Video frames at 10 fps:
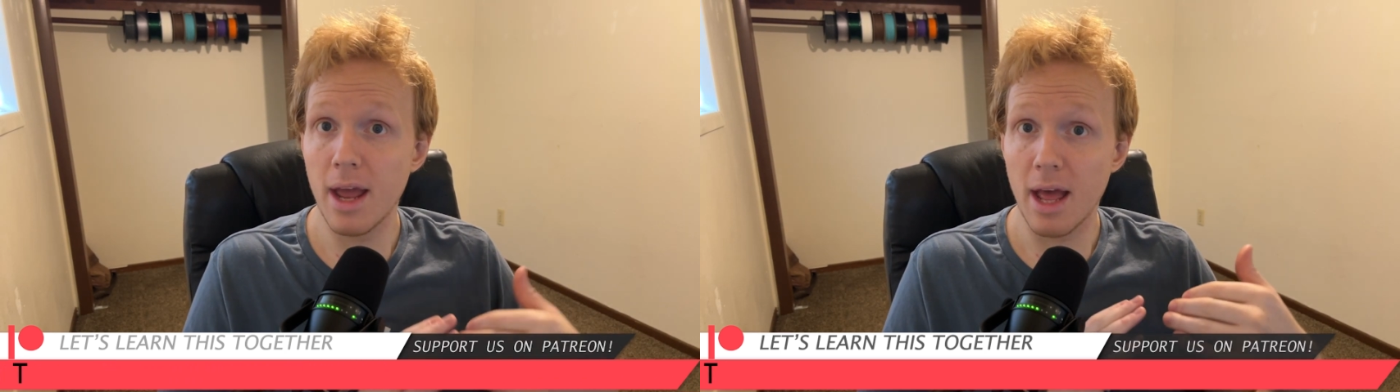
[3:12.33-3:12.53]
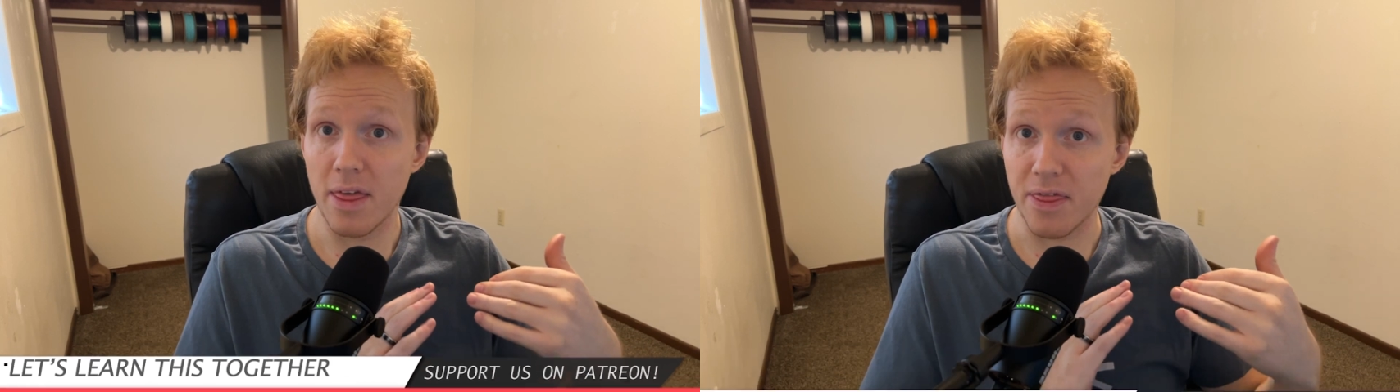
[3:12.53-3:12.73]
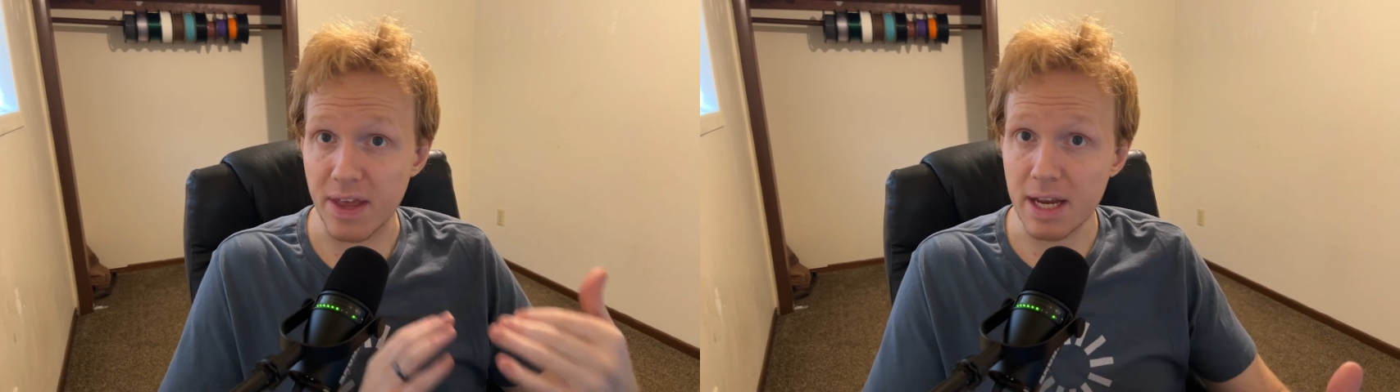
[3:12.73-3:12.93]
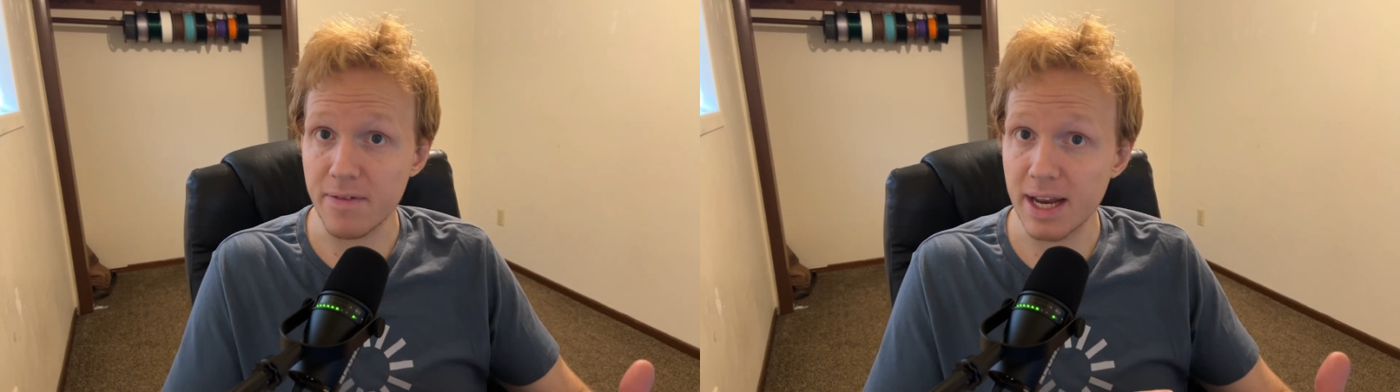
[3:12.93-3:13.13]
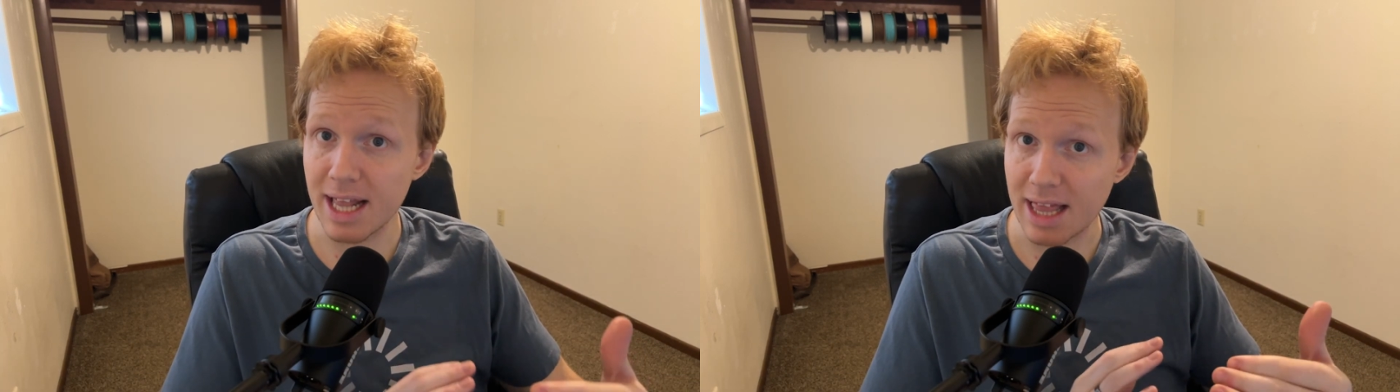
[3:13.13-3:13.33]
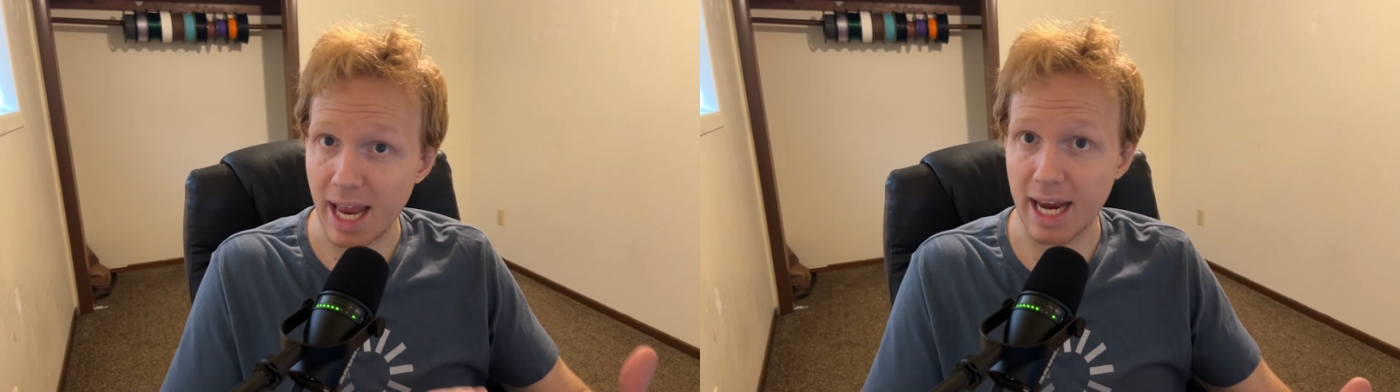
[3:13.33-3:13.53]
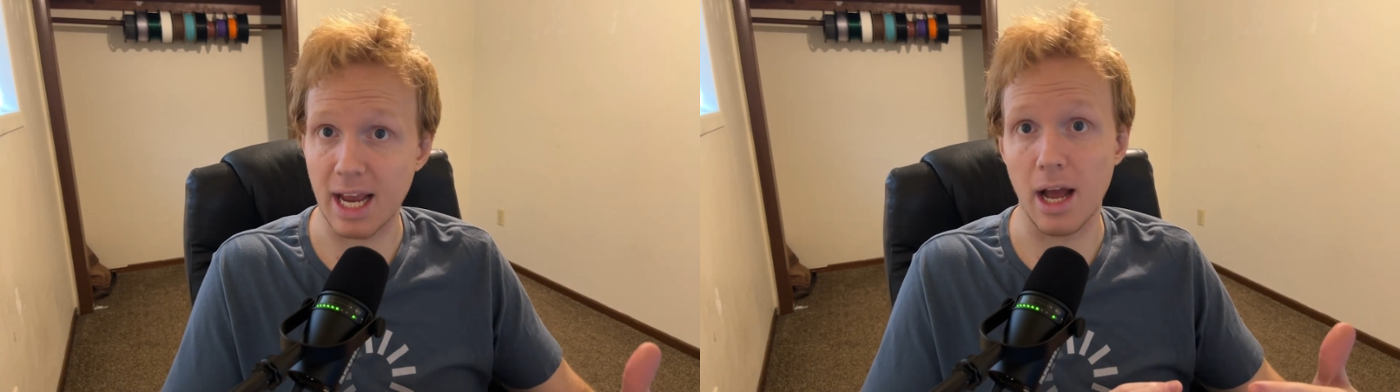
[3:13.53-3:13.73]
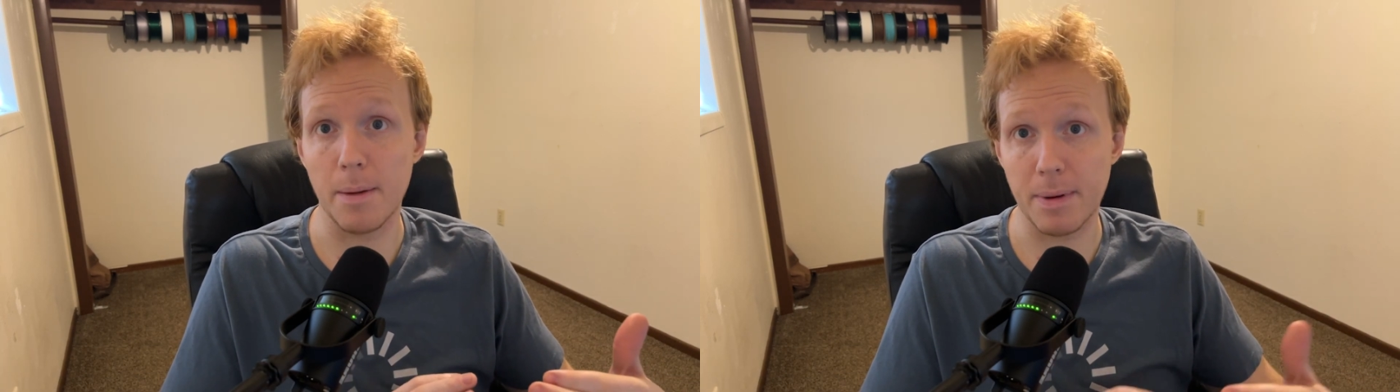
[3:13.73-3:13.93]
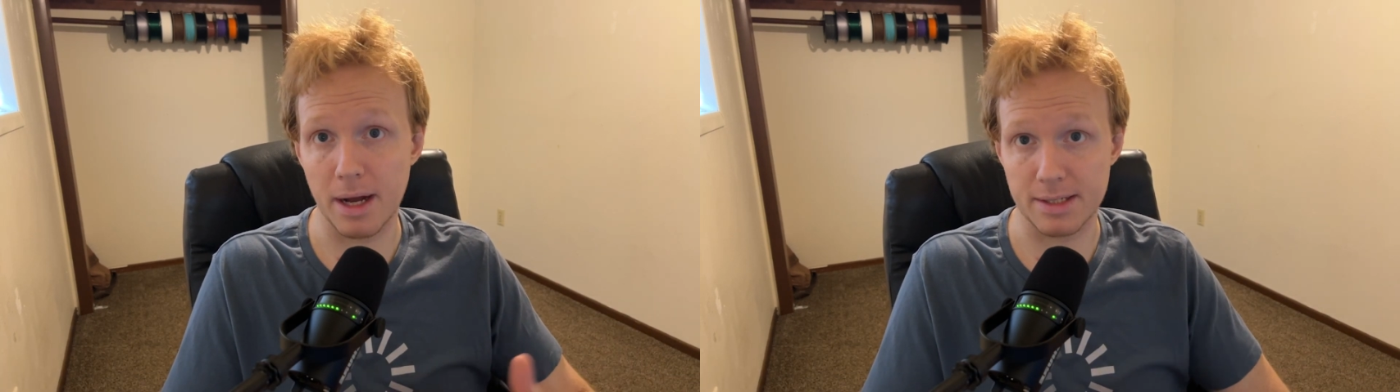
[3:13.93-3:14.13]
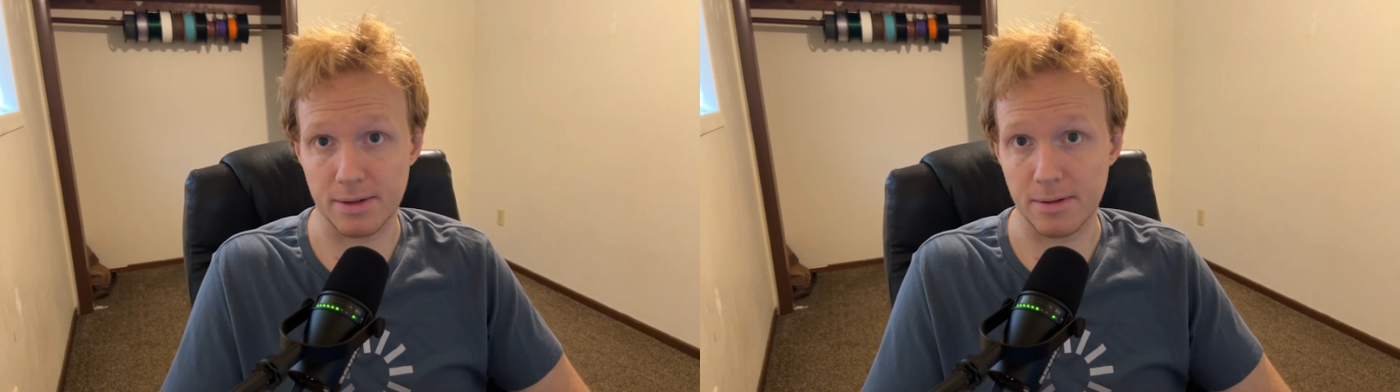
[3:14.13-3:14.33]
think of it like a
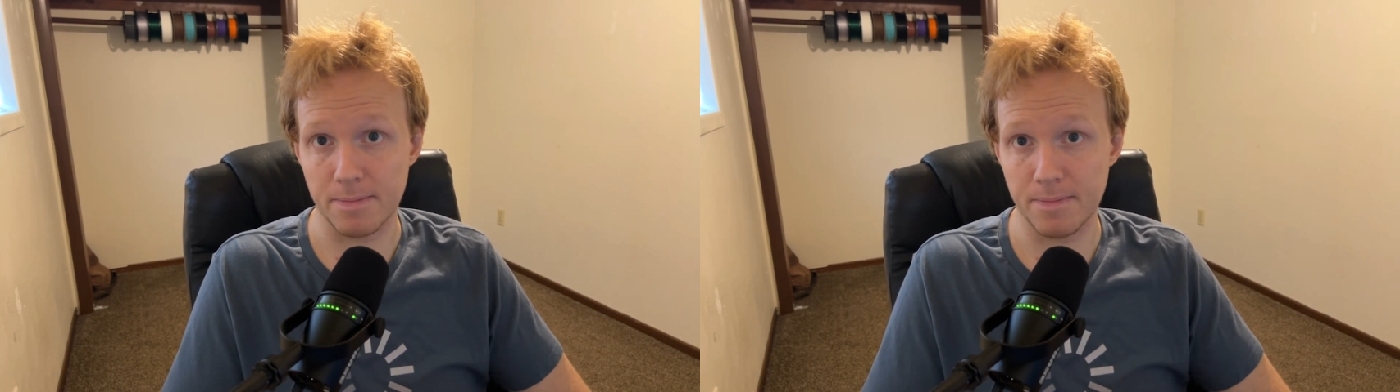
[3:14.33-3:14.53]
puzzle.